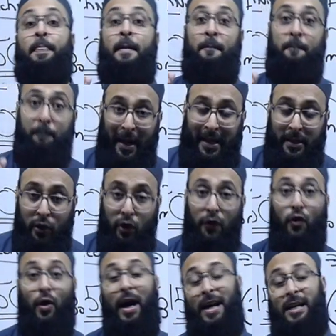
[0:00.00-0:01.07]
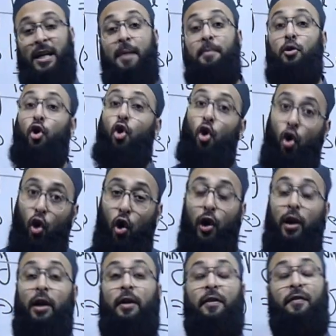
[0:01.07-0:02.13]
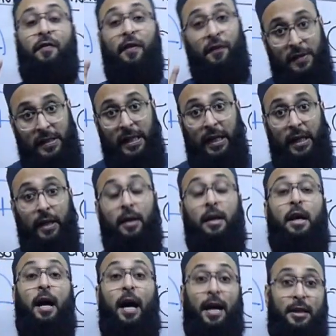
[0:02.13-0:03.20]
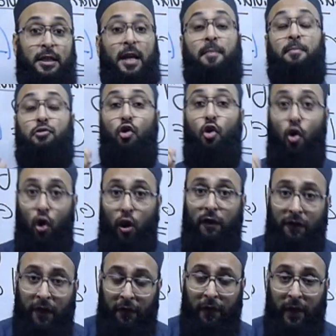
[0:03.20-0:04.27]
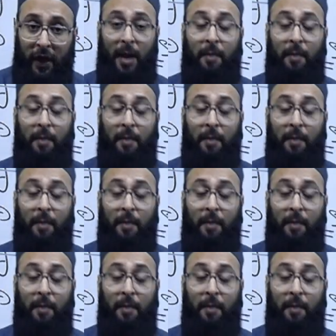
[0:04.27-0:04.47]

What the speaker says: But you have to attempt all 15. Attempt all 15.